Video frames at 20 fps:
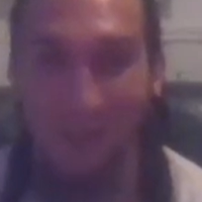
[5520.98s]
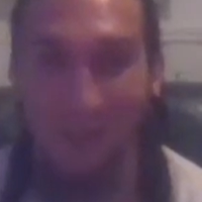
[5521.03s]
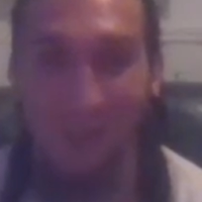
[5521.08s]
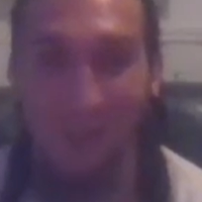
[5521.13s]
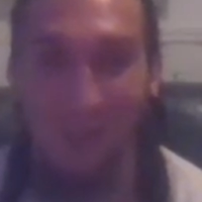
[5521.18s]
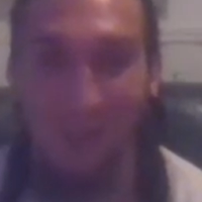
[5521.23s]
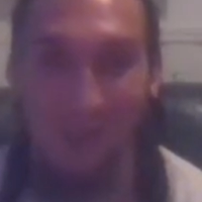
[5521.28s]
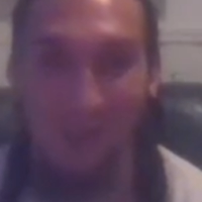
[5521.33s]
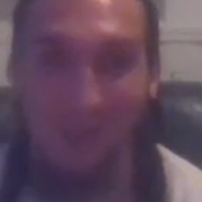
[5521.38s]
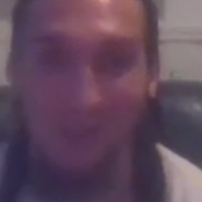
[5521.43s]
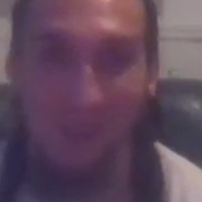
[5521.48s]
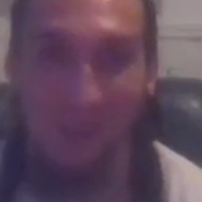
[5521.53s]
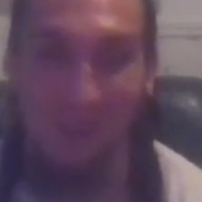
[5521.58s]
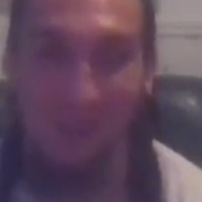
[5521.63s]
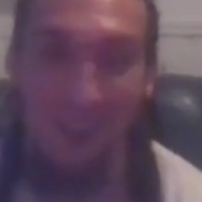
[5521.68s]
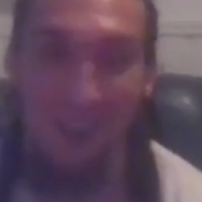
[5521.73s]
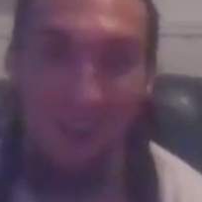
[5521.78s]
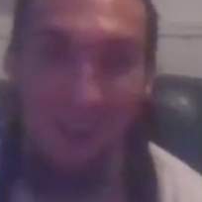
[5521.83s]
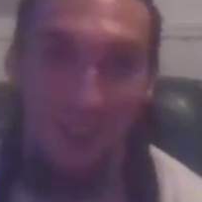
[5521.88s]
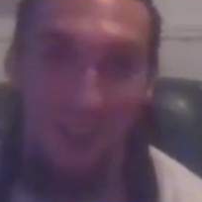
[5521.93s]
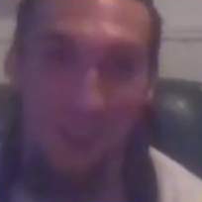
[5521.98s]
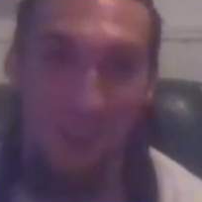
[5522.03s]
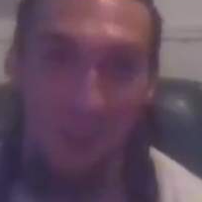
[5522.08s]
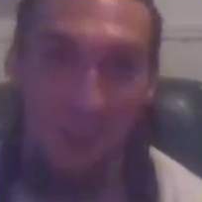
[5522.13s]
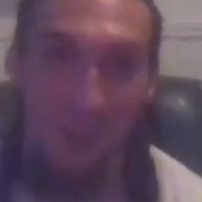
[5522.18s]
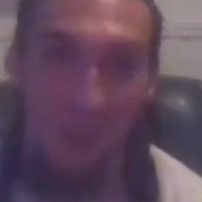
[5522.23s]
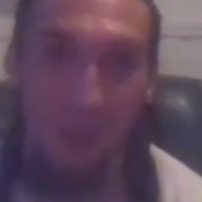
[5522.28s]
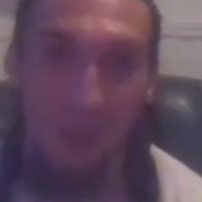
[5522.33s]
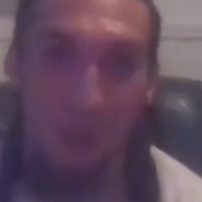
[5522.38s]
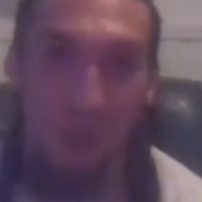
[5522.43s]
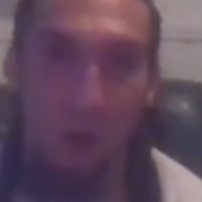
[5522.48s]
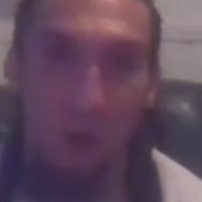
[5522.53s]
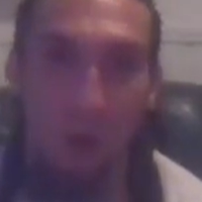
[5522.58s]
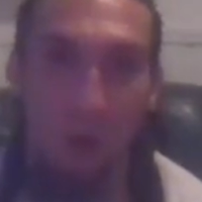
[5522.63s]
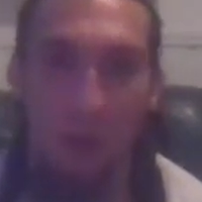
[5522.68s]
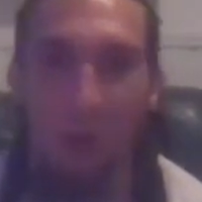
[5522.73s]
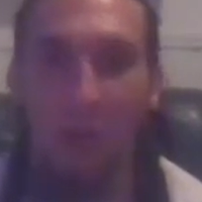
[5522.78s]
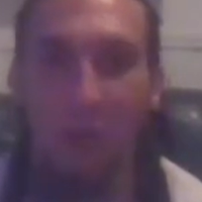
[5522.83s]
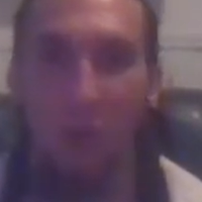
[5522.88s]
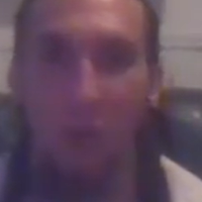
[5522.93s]
They're just small
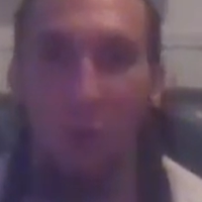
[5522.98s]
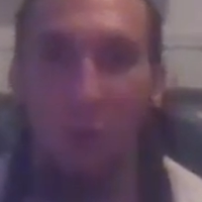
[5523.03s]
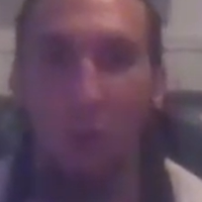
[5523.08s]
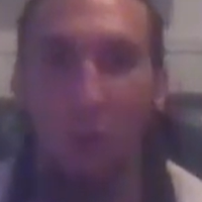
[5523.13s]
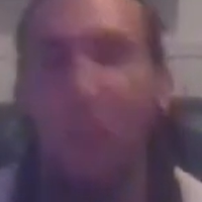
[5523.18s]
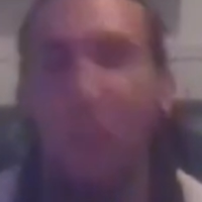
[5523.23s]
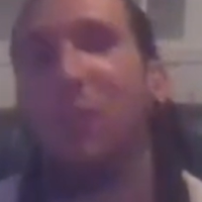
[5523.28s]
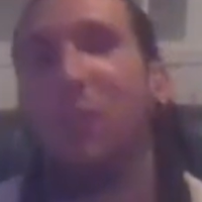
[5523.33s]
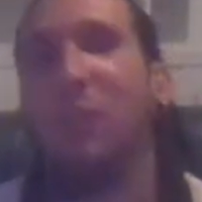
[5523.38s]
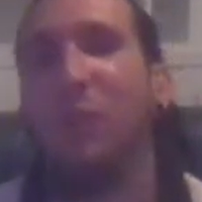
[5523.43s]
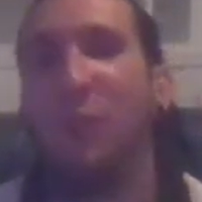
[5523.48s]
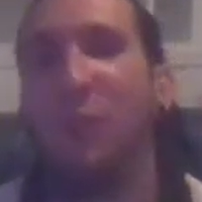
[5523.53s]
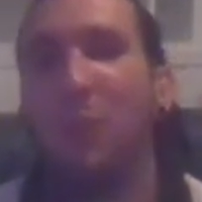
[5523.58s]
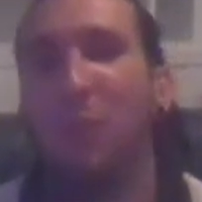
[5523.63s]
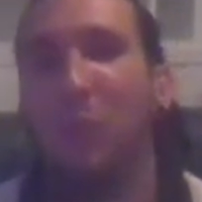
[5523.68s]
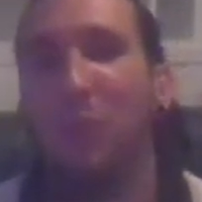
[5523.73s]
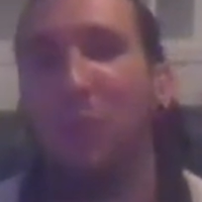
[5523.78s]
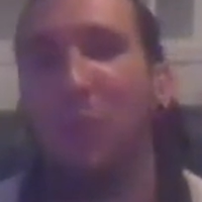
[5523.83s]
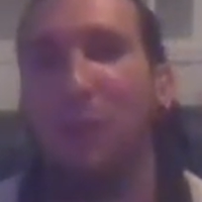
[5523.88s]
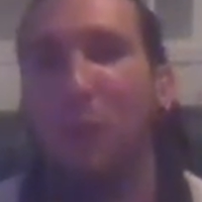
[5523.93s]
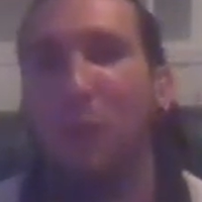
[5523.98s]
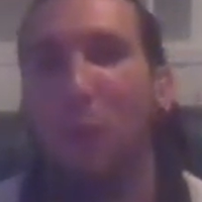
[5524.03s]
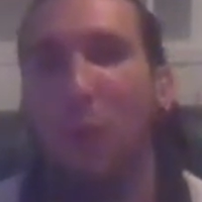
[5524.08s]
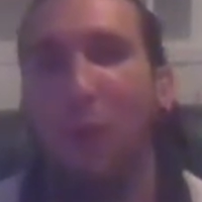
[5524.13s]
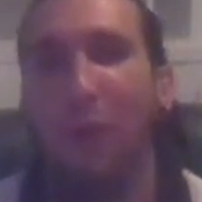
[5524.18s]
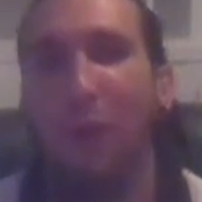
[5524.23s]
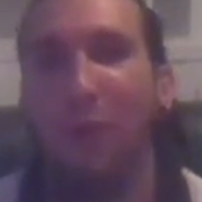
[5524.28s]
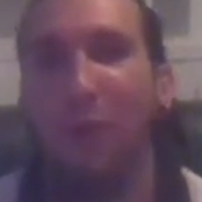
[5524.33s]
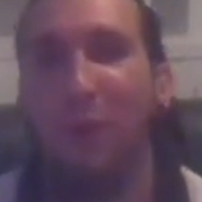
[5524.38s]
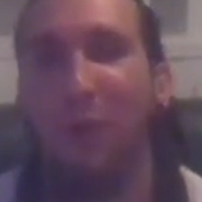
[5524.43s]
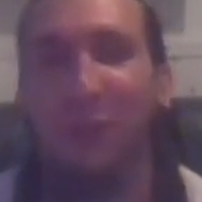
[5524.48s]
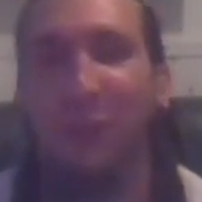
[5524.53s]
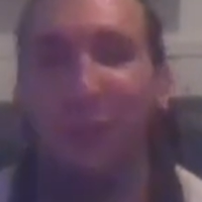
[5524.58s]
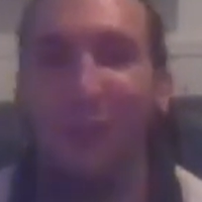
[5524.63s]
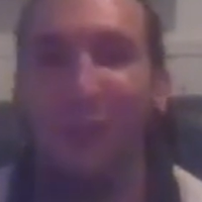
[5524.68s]
and cute compared to everywhere else.